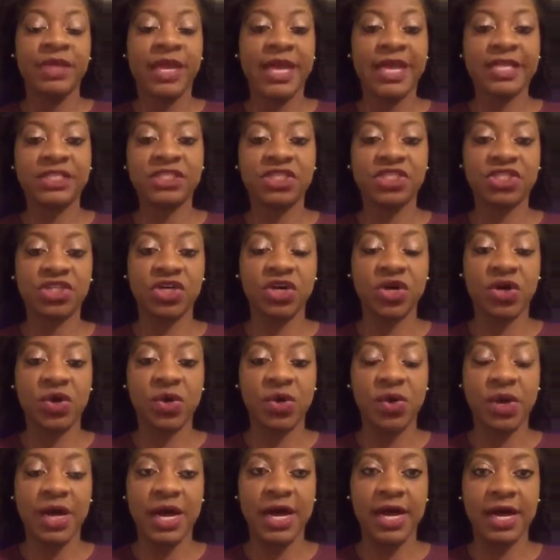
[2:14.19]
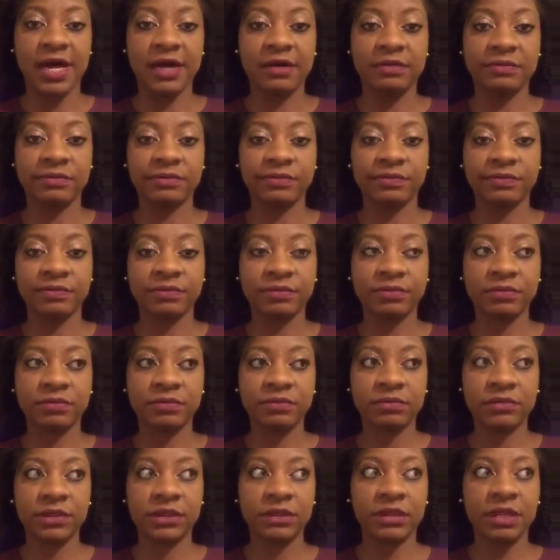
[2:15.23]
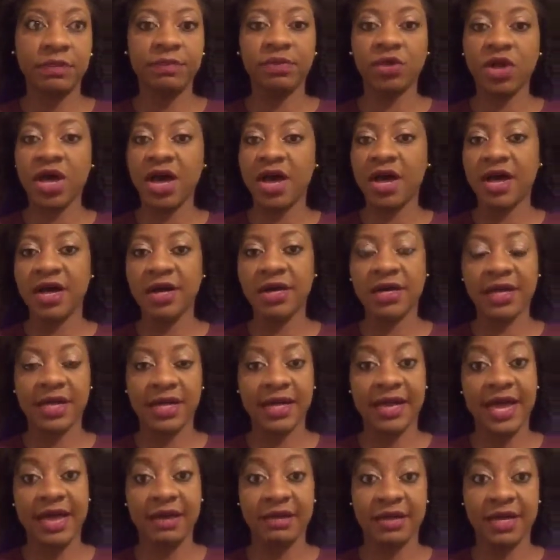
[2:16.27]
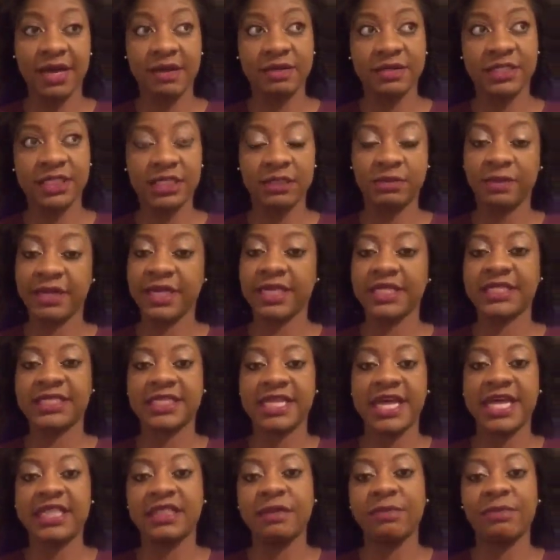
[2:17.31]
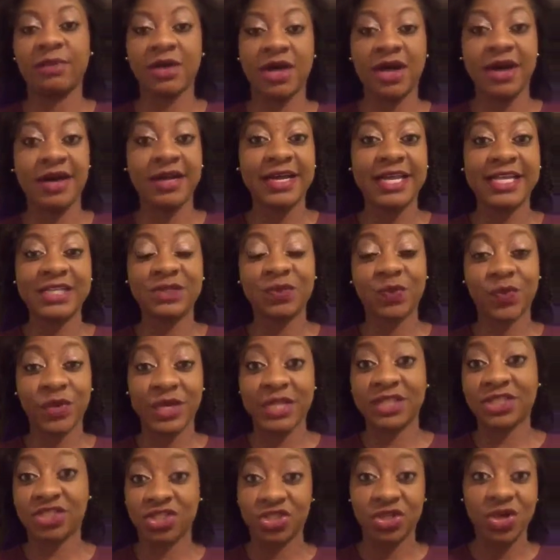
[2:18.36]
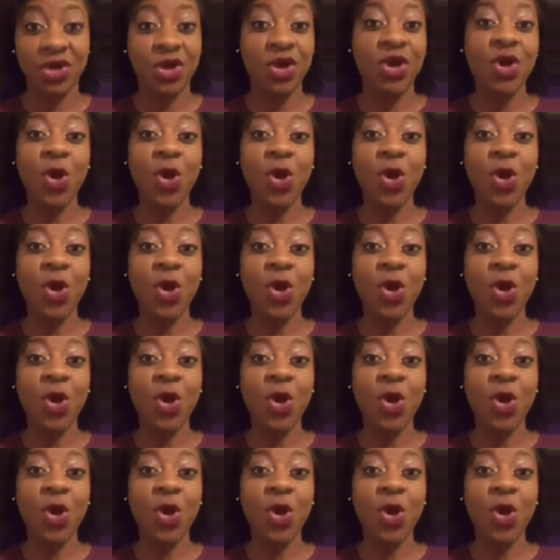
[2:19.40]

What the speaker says: And so the blog, and I was explaining tonight, the blog has reached